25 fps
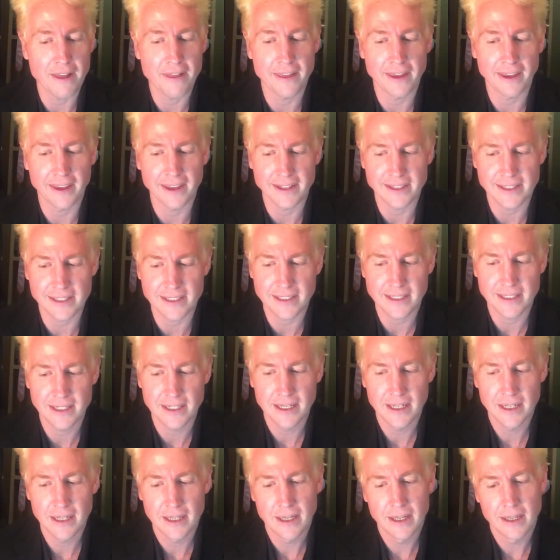think it's
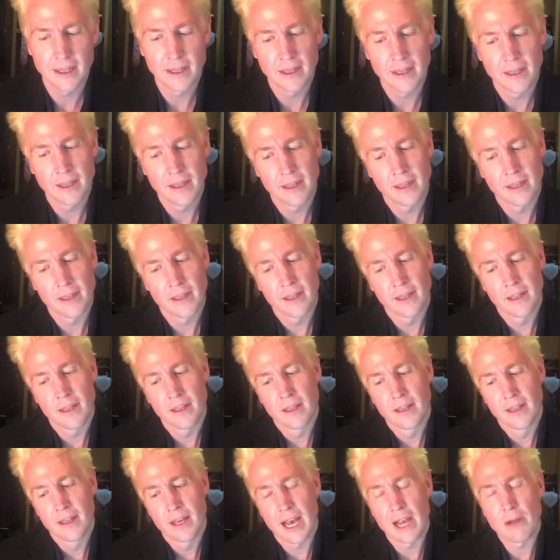
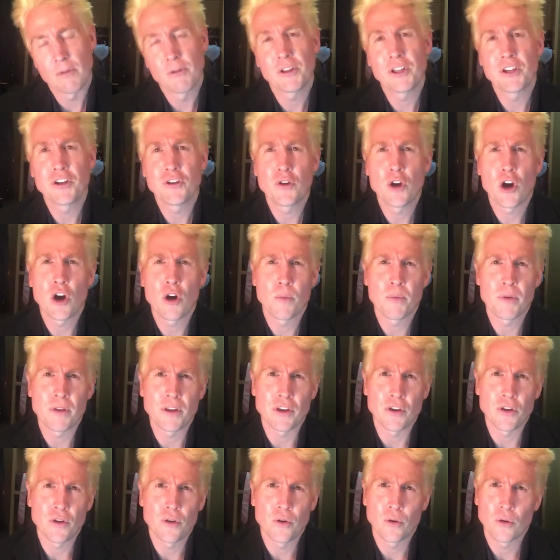I really do hope that
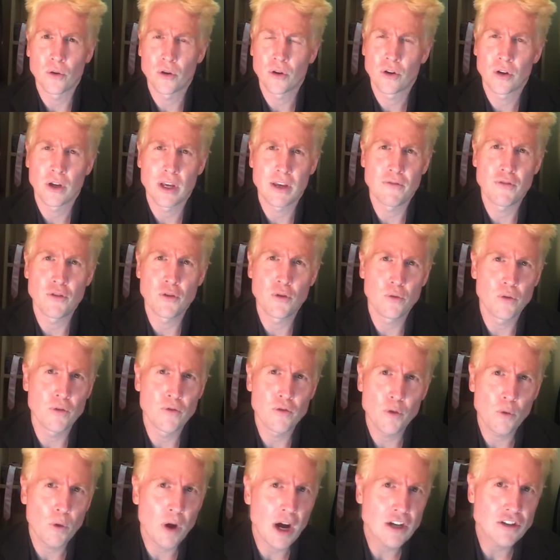you if you if
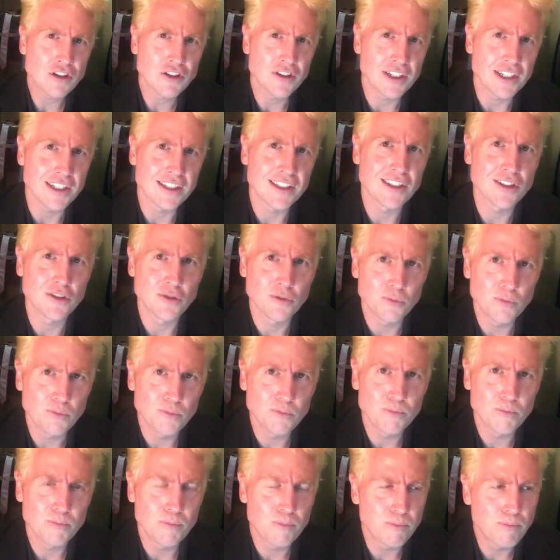you're watching this, you
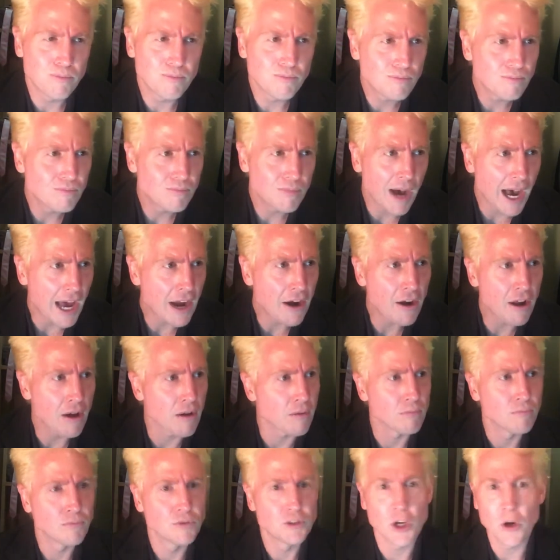I don't know,
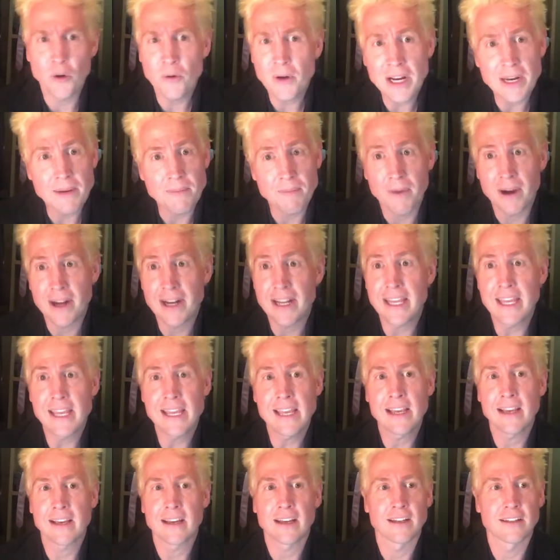donate
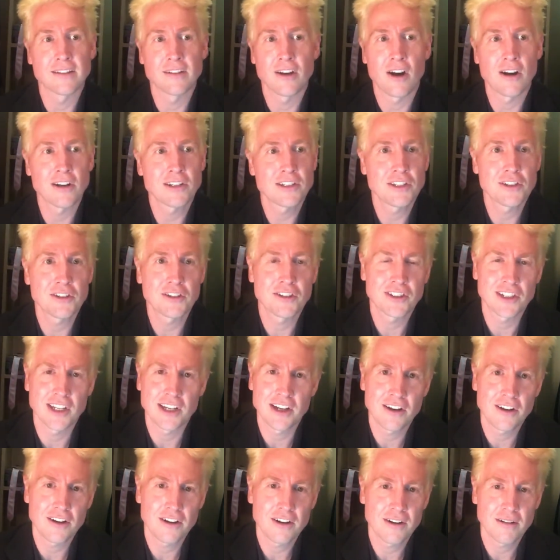money, uh, talk to your
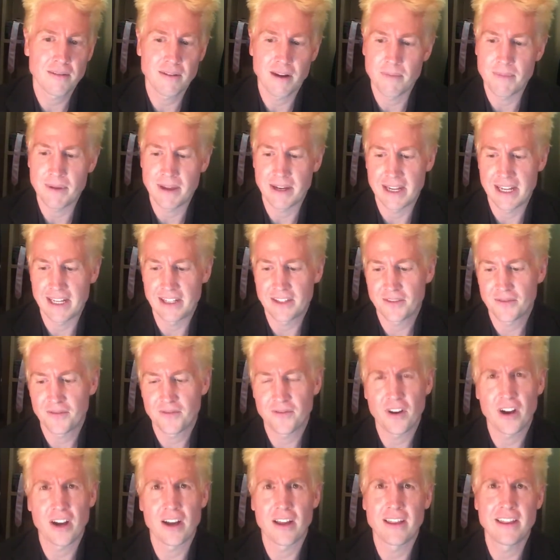senator. I mean, it's
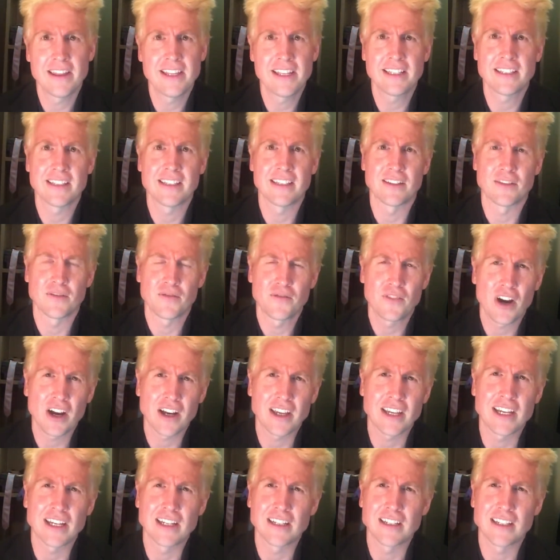fu- this is fucking